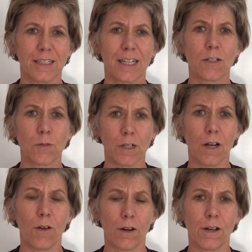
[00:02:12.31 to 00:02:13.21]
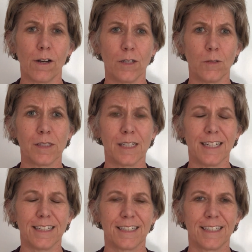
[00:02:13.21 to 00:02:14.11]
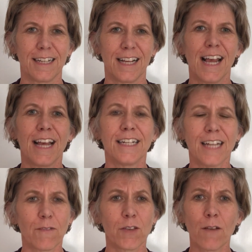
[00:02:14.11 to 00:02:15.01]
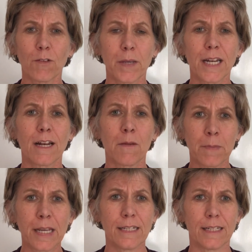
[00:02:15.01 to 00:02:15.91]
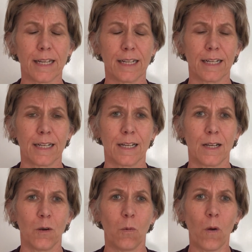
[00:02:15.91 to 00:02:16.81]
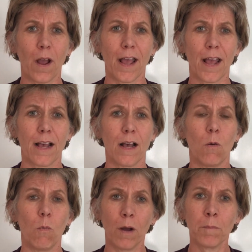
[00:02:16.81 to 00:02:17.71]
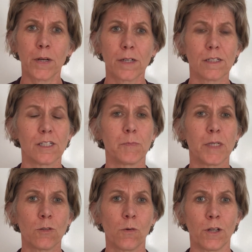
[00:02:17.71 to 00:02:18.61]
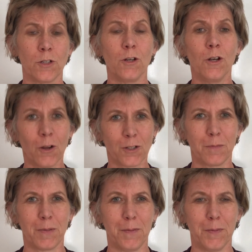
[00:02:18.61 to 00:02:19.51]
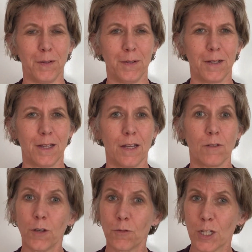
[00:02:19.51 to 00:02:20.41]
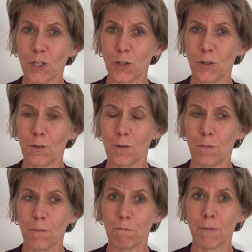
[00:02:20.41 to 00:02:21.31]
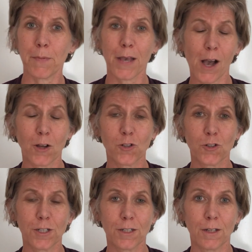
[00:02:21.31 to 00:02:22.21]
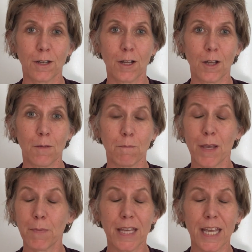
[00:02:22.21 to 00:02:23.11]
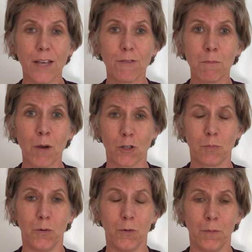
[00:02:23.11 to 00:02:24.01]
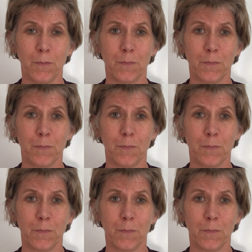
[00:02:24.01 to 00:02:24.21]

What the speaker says: That's a lot of cards, wasn't it? Now, have you ever been in a meeting where one person has been talking to lots of people? 52, maybe 100, maybe even much more.